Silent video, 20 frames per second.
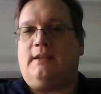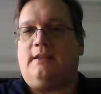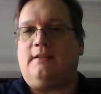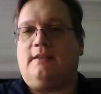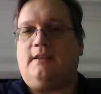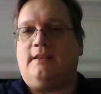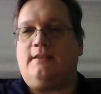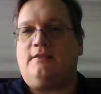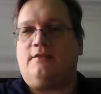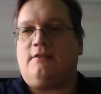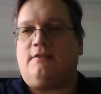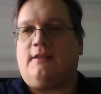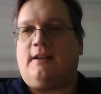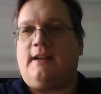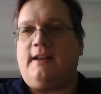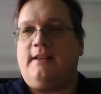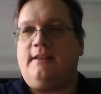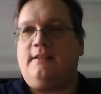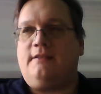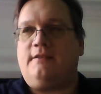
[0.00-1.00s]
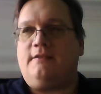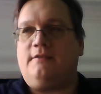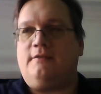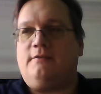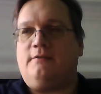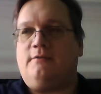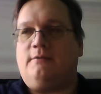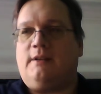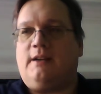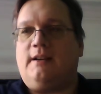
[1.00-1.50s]
Let's try
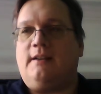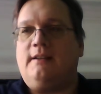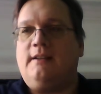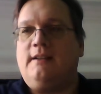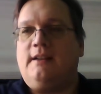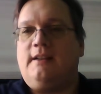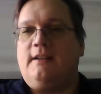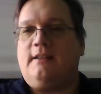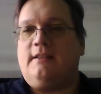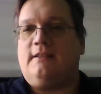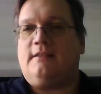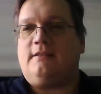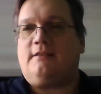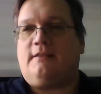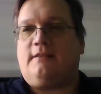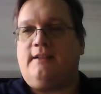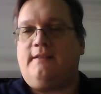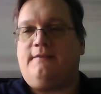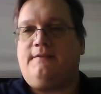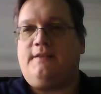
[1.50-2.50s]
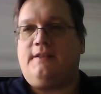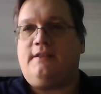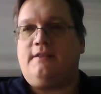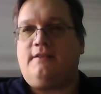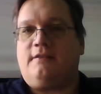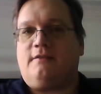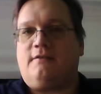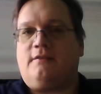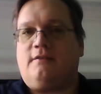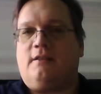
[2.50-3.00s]
to finish
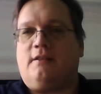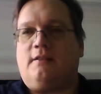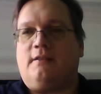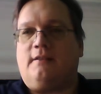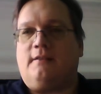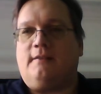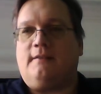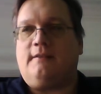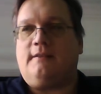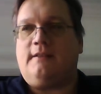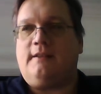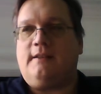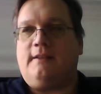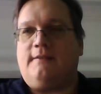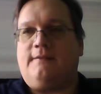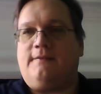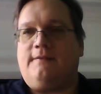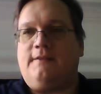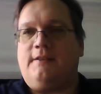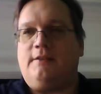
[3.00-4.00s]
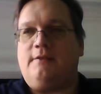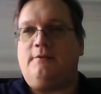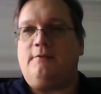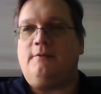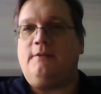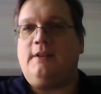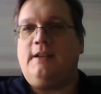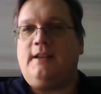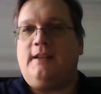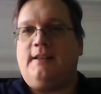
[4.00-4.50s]
strong. If you
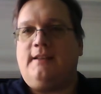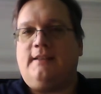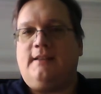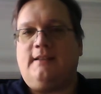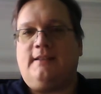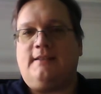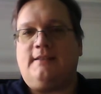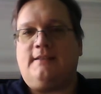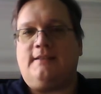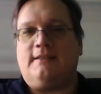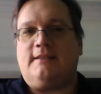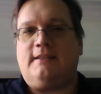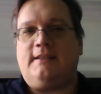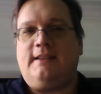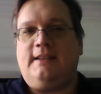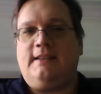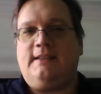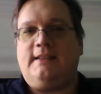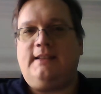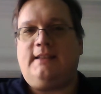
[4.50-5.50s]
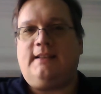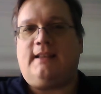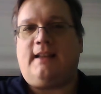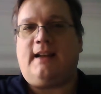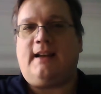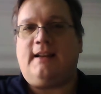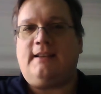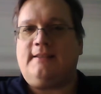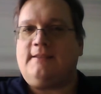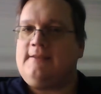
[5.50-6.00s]
think this is an easy
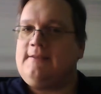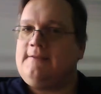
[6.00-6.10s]
class,